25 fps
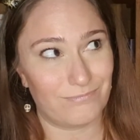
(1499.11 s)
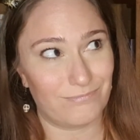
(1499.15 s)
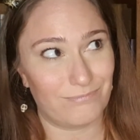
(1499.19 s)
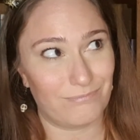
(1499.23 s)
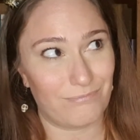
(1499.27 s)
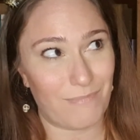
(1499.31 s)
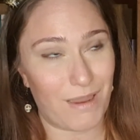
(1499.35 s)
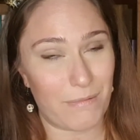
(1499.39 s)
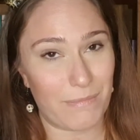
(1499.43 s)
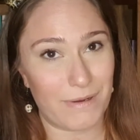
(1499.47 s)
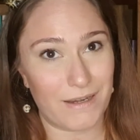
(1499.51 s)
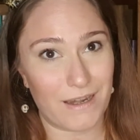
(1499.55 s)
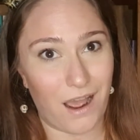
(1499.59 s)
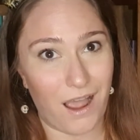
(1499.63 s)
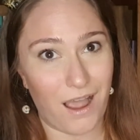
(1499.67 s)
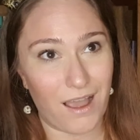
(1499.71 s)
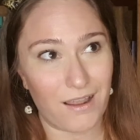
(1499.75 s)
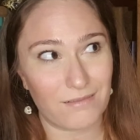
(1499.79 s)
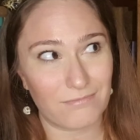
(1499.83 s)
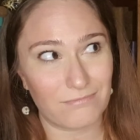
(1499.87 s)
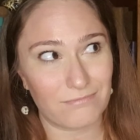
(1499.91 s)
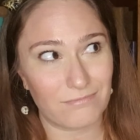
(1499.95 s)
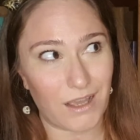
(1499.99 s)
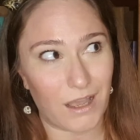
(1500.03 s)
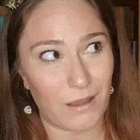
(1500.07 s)
Maybe not.
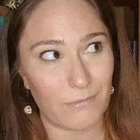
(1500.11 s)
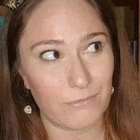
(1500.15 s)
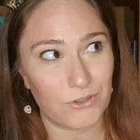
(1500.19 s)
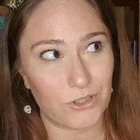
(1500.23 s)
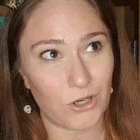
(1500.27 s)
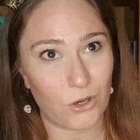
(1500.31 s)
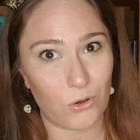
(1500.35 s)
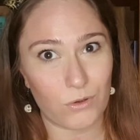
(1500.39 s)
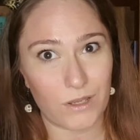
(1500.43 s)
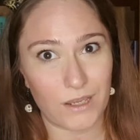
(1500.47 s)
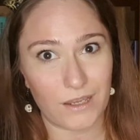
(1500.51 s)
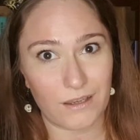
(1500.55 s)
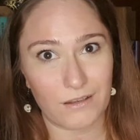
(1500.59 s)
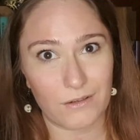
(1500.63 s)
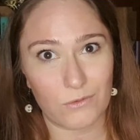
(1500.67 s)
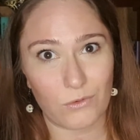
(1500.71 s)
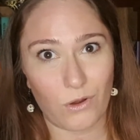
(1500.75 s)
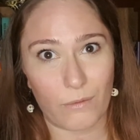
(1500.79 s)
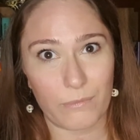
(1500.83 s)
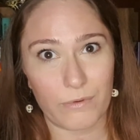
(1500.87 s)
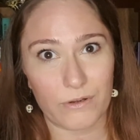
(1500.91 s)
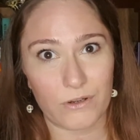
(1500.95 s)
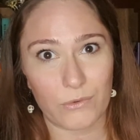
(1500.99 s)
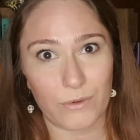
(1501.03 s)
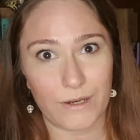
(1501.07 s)
I'm joking.
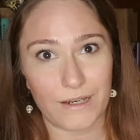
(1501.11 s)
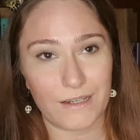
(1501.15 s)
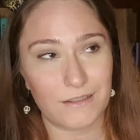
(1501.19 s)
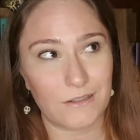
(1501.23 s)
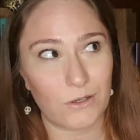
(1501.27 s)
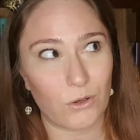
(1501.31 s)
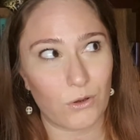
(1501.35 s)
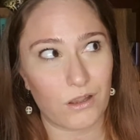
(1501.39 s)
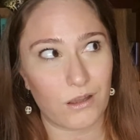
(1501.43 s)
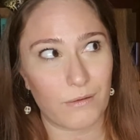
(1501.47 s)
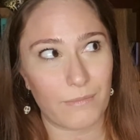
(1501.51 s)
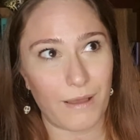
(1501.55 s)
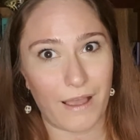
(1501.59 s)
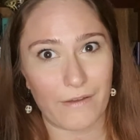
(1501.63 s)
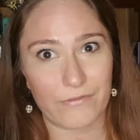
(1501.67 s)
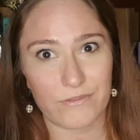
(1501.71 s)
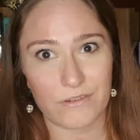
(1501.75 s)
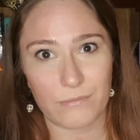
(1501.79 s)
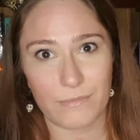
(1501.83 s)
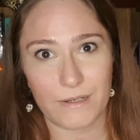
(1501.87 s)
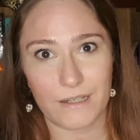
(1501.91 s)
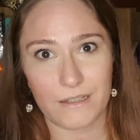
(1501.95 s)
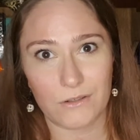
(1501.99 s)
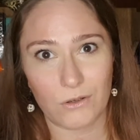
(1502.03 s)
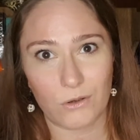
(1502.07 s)
Robert Greene, don't come after
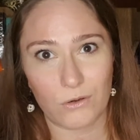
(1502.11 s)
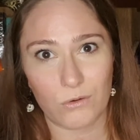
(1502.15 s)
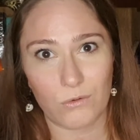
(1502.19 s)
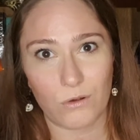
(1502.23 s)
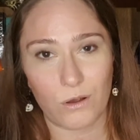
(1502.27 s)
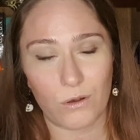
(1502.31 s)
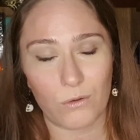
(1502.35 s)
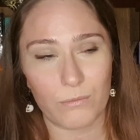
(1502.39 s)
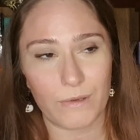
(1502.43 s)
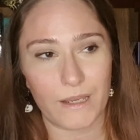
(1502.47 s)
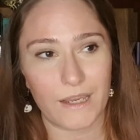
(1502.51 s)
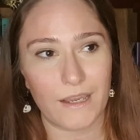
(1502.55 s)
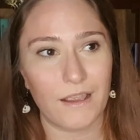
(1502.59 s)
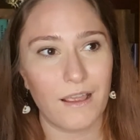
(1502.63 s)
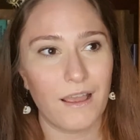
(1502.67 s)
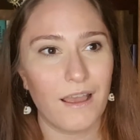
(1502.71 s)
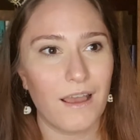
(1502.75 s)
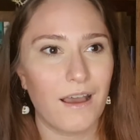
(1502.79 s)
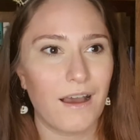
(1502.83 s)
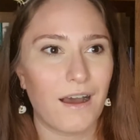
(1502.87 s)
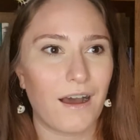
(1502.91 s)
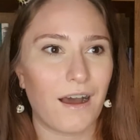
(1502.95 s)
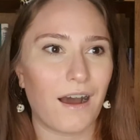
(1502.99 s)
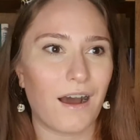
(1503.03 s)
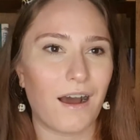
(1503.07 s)
me. Don't quote me.
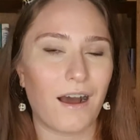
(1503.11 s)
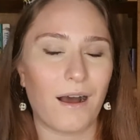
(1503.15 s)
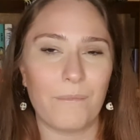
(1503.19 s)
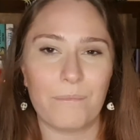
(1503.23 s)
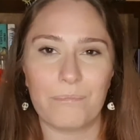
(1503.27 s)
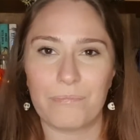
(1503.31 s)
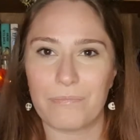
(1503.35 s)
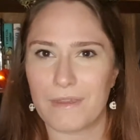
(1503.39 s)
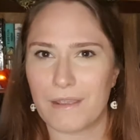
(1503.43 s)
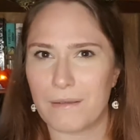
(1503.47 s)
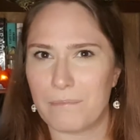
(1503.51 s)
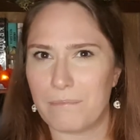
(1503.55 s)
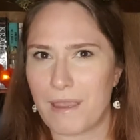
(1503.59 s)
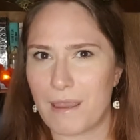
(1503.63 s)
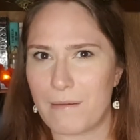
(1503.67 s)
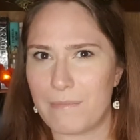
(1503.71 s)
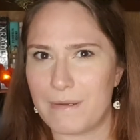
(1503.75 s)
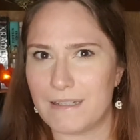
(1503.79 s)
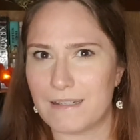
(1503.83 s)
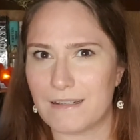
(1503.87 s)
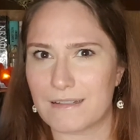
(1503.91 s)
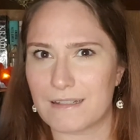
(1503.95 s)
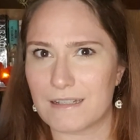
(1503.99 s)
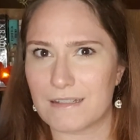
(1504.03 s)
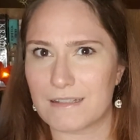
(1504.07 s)
Maybe it
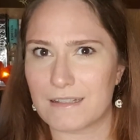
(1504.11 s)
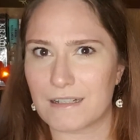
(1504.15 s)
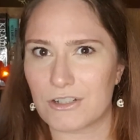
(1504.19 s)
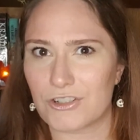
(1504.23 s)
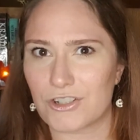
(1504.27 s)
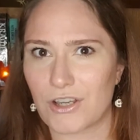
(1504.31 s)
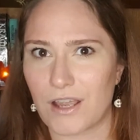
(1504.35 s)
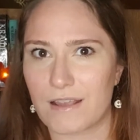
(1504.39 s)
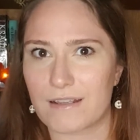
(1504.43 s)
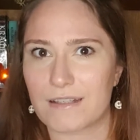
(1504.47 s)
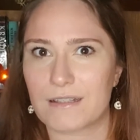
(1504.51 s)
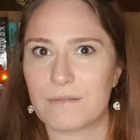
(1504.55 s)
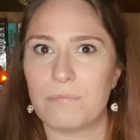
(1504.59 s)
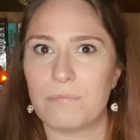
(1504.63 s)
doesn't suggest,